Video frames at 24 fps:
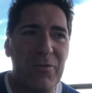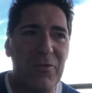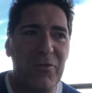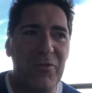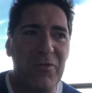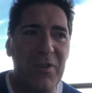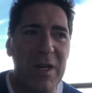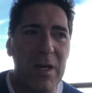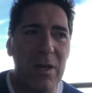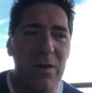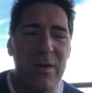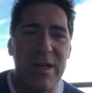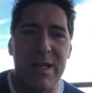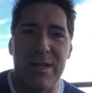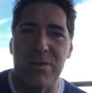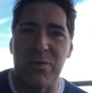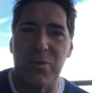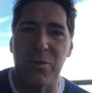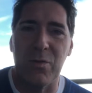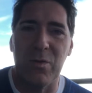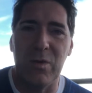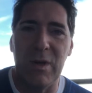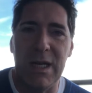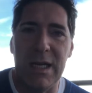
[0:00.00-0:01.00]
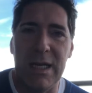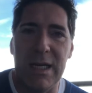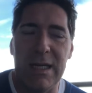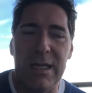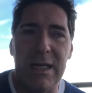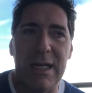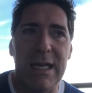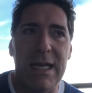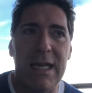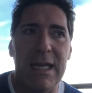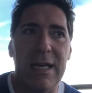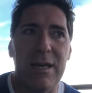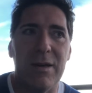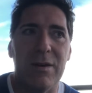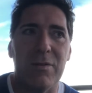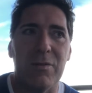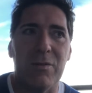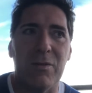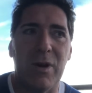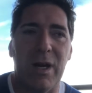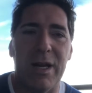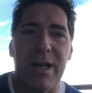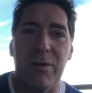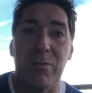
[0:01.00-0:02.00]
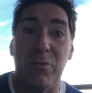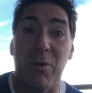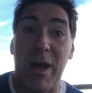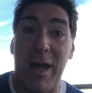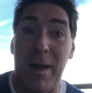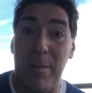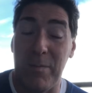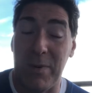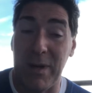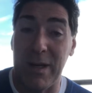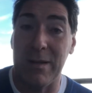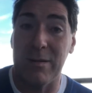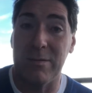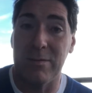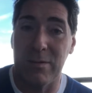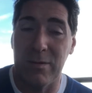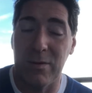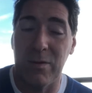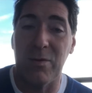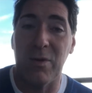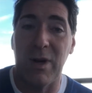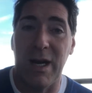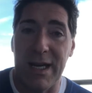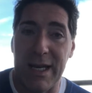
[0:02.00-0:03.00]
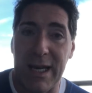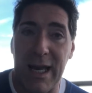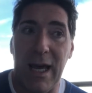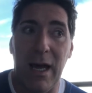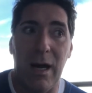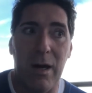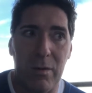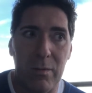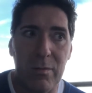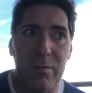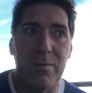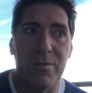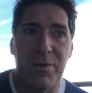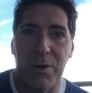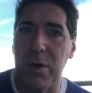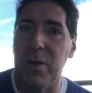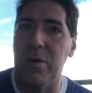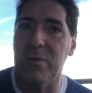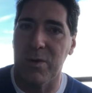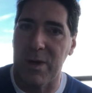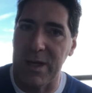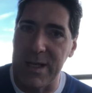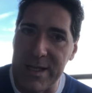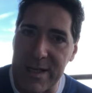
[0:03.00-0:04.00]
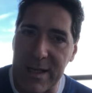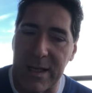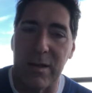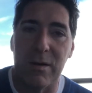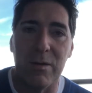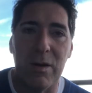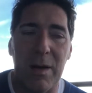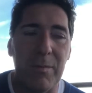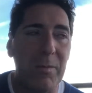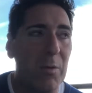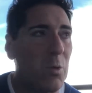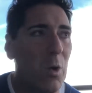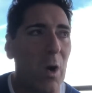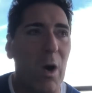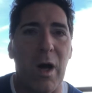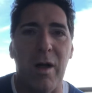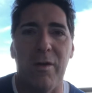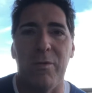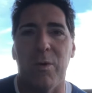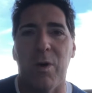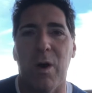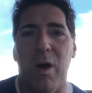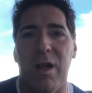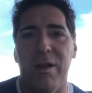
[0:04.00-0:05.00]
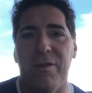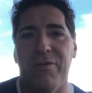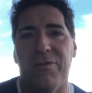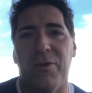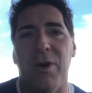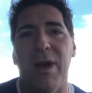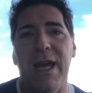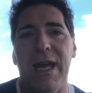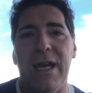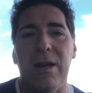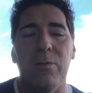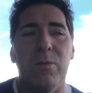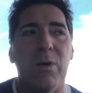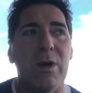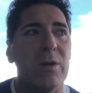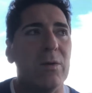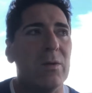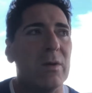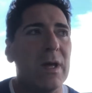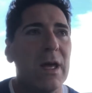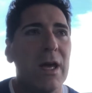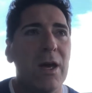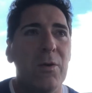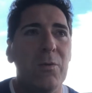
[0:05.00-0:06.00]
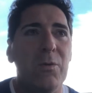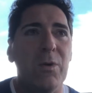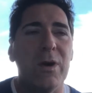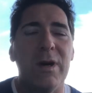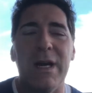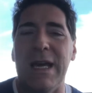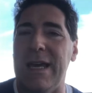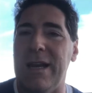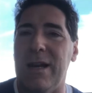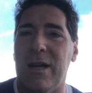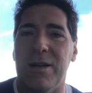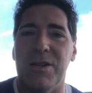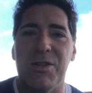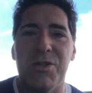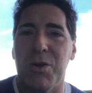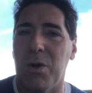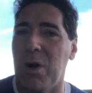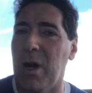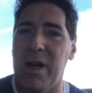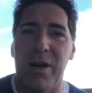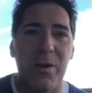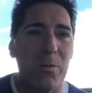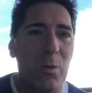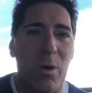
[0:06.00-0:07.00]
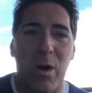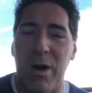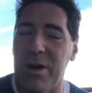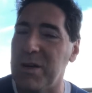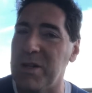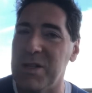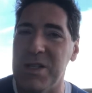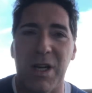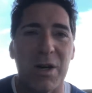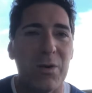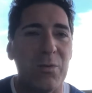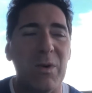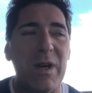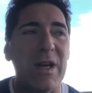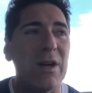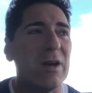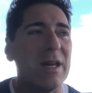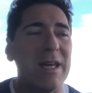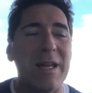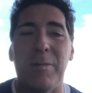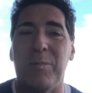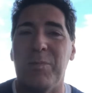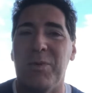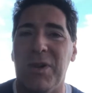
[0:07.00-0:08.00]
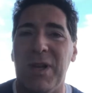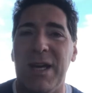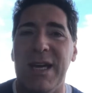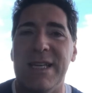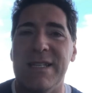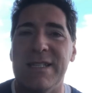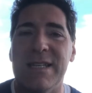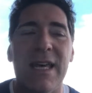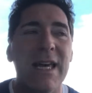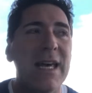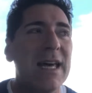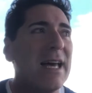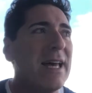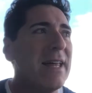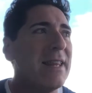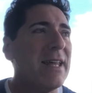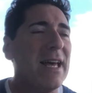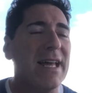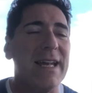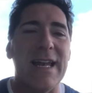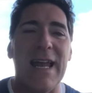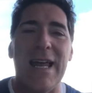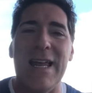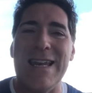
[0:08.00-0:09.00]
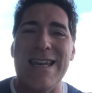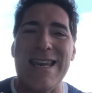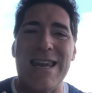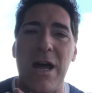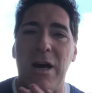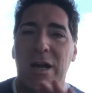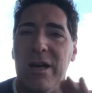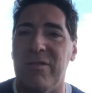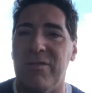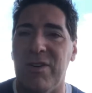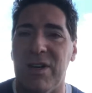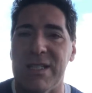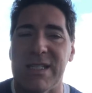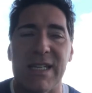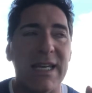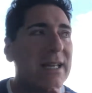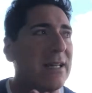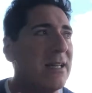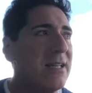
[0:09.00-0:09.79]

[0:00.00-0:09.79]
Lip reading: fear is really running rampant right now for good reason. I mean, we're all afraid. We're in uncharted waters here. We are in a place that none of us in